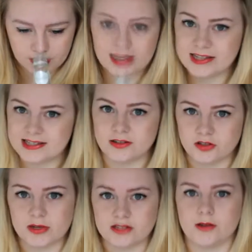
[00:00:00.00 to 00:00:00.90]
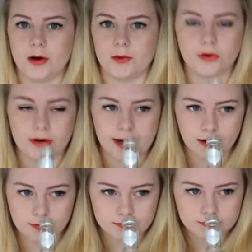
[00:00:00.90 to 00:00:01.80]
it still smells like
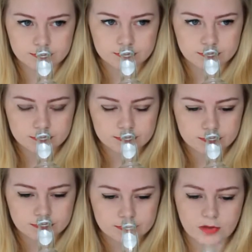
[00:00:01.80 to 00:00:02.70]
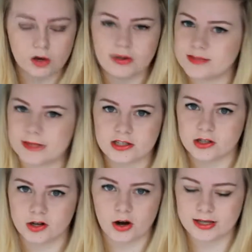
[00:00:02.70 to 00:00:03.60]
potpourri. Oh, it smells so
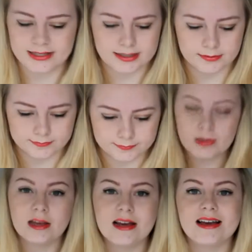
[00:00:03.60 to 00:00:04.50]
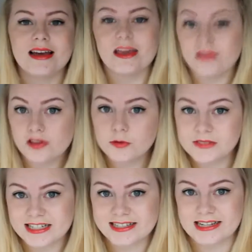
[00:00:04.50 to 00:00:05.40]
nice. Even though I'm
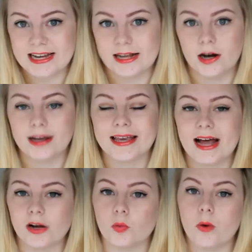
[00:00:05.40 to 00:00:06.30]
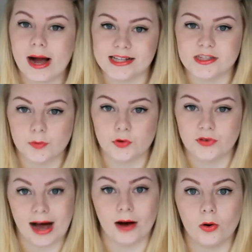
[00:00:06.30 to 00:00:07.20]
16, I cannot wait to move
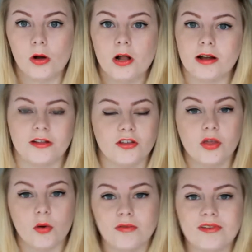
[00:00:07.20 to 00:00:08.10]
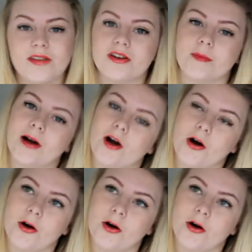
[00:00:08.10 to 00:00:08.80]
out. Like the thought of living on my